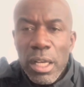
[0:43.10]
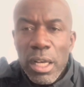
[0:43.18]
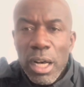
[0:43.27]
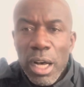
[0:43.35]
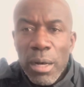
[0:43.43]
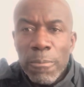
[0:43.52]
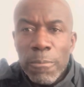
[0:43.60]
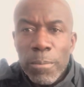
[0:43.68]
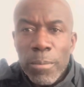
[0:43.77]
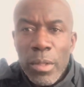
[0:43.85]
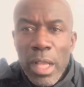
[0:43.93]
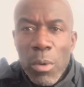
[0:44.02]
I
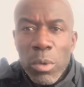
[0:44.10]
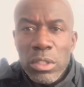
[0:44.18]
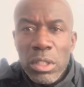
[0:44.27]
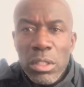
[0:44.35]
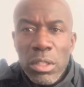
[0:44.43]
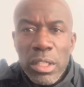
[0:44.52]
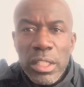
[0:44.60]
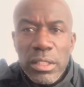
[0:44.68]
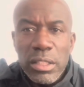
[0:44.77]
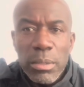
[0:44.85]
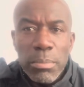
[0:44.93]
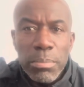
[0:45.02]
wasn't looking
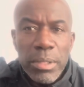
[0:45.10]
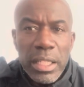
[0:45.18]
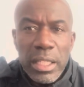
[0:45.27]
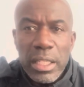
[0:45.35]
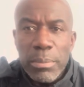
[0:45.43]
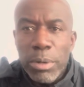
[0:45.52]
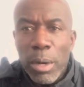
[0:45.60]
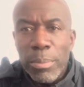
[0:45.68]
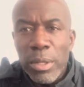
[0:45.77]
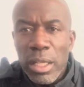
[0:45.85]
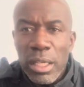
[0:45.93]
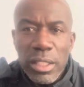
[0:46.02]
to be
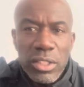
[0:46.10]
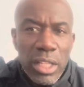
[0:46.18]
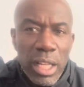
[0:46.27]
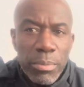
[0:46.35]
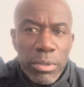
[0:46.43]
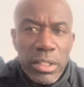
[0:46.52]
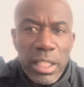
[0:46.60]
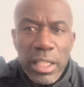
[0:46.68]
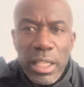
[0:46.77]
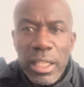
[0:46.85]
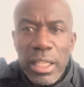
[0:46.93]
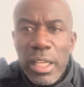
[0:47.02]
popular, a
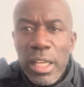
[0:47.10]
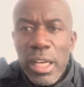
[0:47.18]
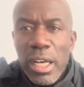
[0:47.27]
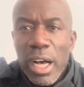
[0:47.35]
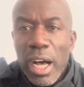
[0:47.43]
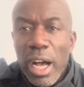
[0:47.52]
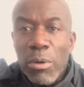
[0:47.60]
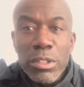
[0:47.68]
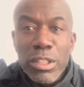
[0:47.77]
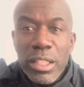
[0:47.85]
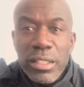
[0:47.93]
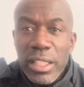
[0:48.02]
celebrity. I
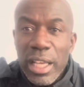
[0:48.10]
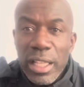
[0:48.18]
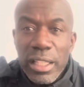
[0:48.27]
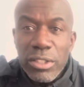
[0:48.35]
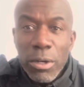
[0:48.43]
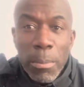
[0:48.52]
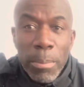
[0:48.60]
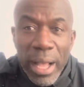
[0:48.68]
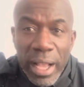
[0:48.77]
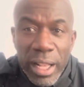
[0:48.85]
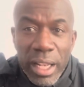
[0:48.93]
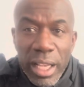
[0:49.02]
wasn't looking to get the sort of
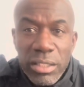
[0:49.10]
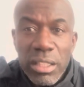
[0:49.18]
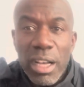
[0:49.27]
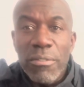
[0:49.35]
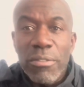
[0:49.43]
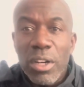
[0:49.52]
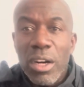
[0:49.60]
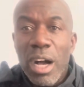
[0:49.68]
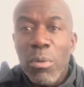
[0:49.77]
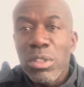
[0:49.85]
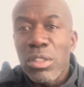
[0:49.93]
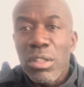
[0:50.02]
backlash that I've got. I
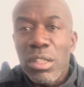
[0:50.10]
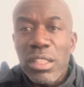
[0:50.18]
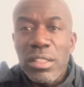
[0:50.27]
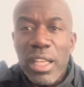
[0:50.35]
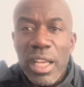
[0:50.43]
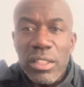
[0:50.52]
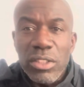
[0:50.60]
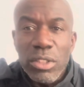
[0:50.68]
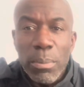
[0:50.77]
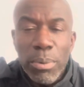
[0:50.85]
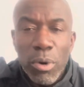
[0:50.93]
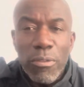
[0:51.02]
wasn't looking to get
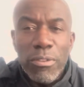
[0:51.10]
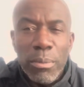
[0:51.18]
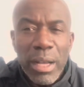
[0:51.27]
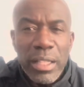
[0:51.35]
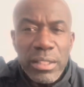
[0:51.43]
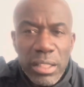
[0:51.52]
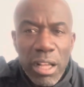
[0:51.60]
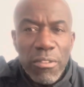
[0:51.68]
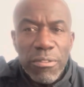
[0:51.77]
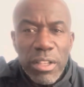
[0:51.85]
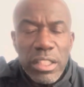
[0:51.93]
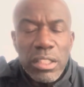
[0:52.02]
support for
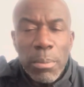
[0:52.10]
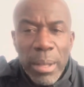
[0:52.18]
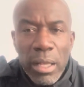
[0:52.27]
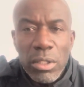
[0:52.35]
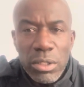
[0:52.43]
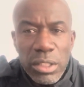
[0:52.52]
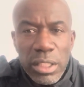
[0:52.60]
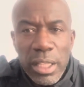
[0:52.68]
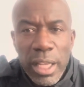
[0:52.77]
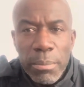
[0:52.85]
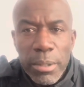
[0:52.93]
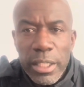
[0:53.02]
myself. It's about Lucy
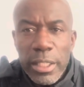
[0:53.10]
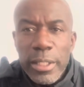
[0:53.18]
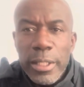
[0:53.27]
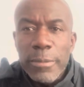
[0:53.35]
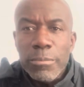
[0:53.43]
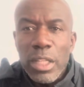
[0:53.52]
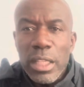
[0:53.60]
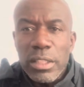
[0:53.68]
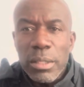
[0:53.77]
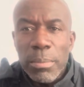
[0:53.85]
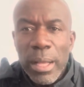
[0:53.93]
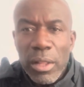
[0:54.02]
Letby and
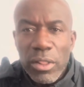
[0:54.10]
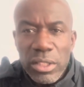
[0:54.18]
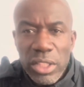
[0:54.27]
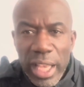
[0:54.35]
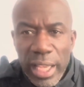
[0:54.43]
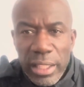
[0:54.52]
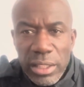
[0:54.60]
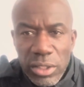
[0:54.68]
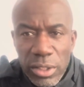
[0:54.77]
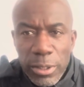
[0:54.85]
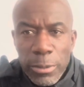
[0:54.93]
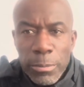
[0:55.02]
it's about this case.